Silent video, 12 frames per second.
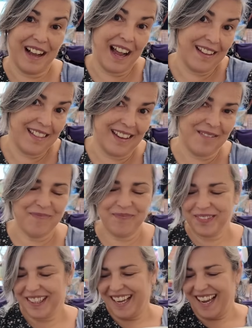I think,
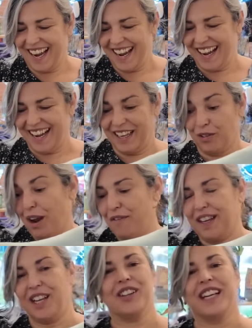
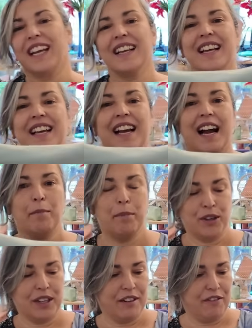graphic on it. I
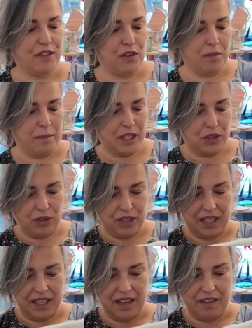bought it for my
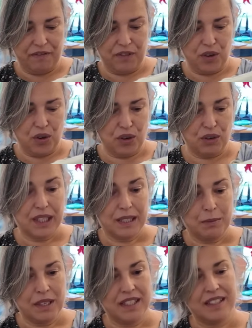daughter for
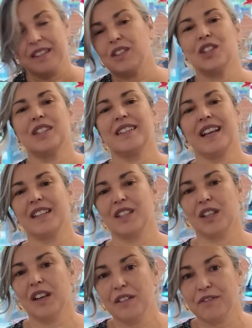Christmas. She said
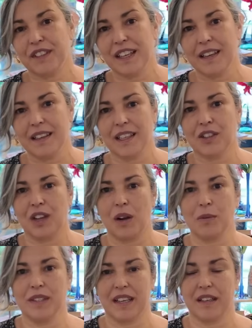she loved it, because I
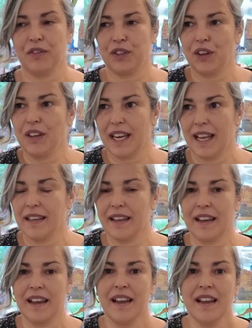always say, if you don't
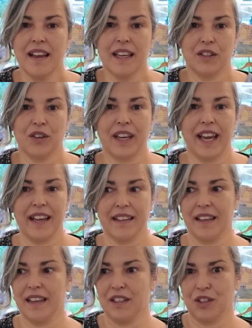like it, it's okay.
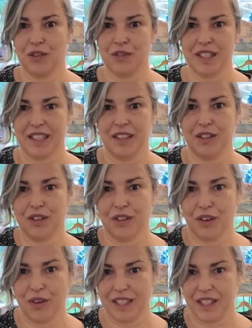Here's your receipt. You
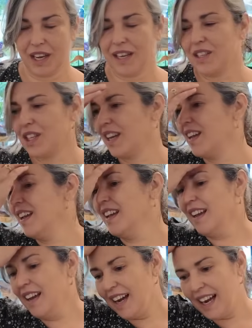can go and change it.
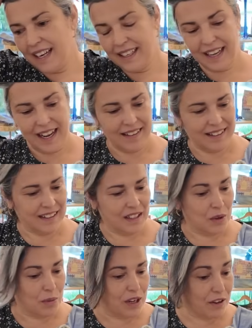And I think they
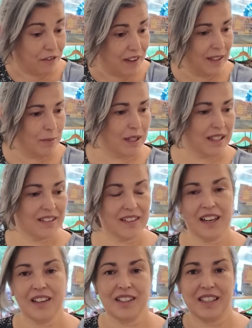don't want to offend me.
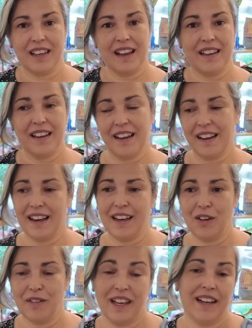They go, yeah, I
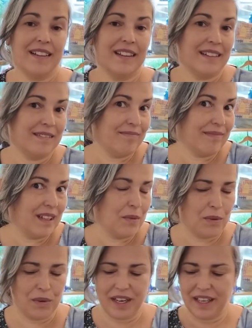love it, and then
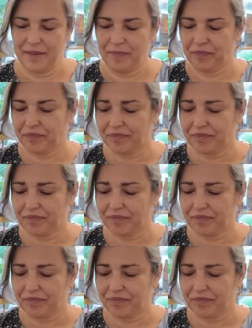never wear it.